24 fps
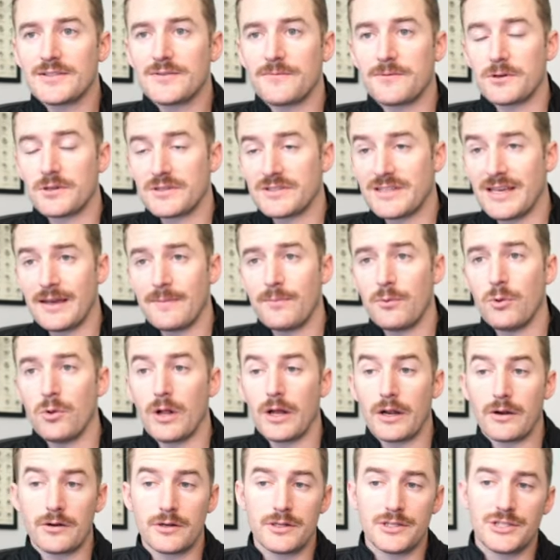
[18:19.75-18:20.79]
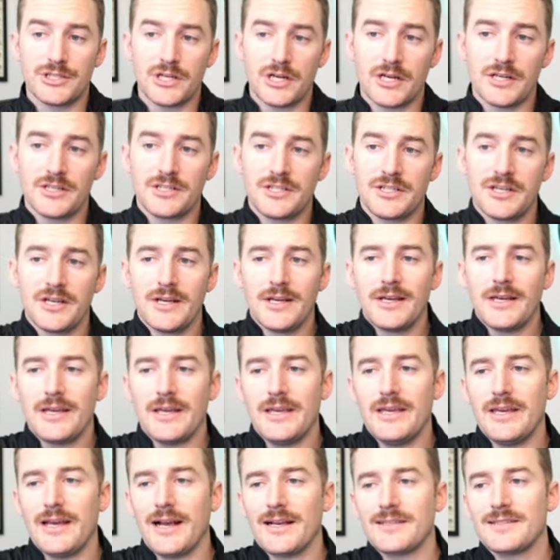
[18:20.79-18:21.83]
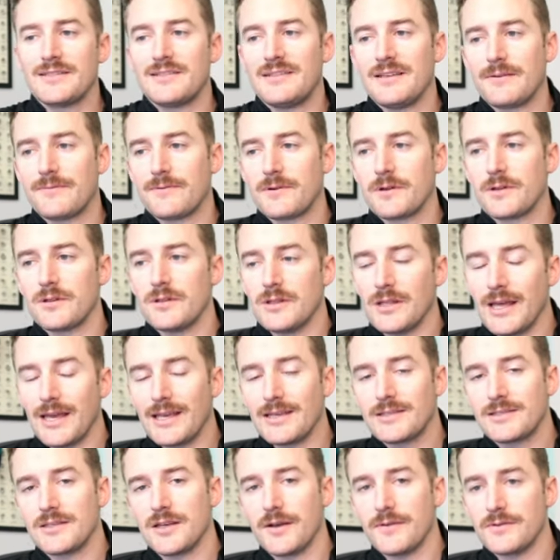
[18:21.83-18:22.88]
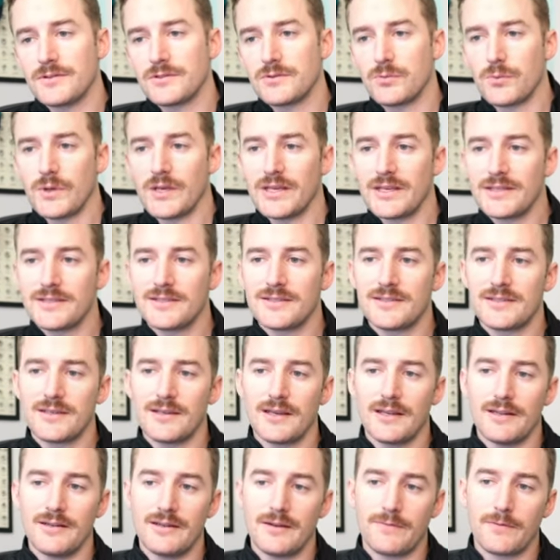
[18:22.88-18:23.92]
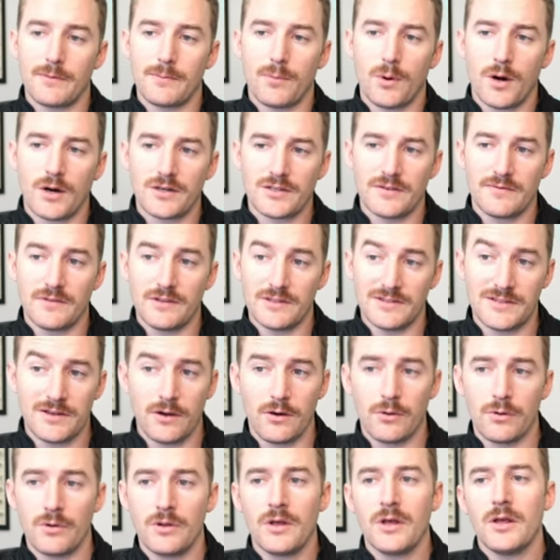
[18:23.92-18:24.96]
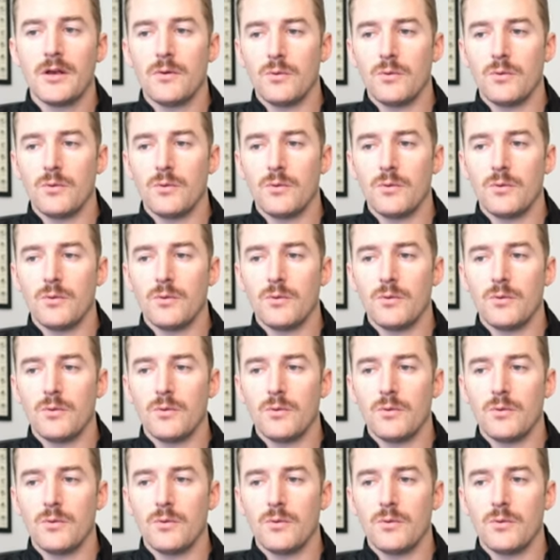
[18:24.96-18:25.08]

For example, Aaron Judge, he has different lengths of swings in different parts of the zone,